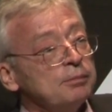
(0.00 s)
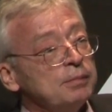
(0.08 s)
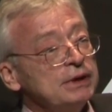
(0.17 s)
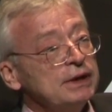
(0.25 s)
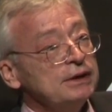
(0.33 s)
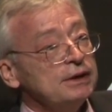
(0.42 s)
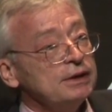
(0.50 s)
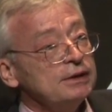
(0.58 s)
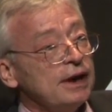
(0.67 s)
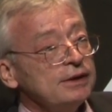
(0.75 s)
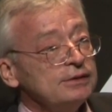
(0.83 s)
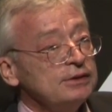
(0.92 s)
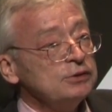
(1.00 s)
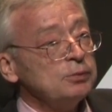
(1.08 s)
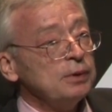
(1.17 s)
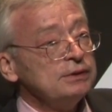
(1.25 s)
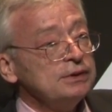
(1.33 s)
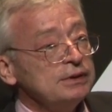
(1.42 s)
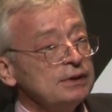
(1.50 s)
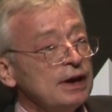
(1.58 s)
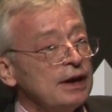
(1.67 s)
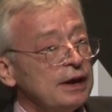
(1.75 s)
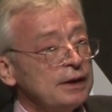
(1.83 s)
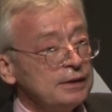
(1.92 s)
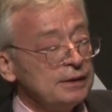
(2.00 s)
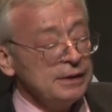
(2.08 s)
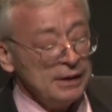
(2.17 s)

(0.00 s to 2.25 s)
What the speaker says: beginning in 1929,